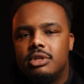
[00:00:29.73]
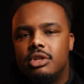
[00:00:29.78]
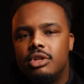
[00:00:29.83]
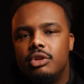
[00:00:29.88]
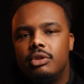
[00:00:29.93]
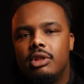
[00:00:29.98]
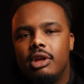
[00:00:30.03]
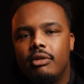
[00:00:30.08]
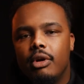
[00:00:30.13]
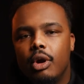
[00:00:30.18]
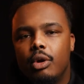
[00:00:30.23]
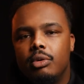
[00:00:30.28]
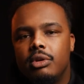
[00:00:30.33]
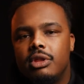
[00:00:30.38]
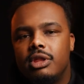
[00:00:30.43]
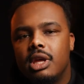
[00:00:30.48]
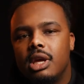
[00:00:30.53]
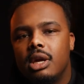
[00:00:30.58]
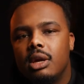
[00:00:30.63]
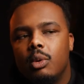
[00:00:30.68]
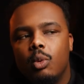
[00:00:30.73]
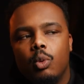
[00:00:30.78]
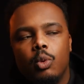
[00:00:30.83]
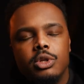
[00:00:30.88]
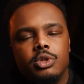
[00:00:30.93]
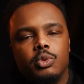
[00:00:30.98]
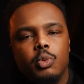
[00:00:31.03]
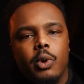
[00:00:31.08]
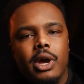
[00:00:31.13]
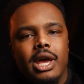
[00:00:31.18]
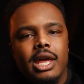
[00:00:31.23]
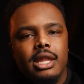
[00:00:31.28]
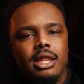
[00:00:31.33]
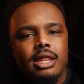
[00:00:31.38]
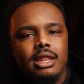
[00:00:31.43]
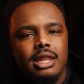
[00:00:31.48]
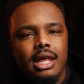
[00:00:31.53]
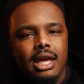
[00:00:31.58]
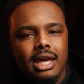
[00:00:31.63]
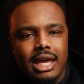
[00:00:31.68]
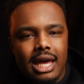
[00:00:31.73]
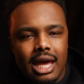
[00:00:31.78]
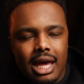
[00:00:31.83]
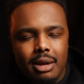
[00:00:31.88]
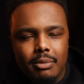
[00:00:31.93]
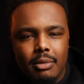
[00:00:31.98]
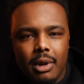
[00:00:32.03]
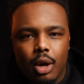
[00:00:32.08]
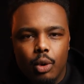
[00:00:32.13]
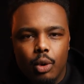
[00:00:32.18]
to do their own thing was when they came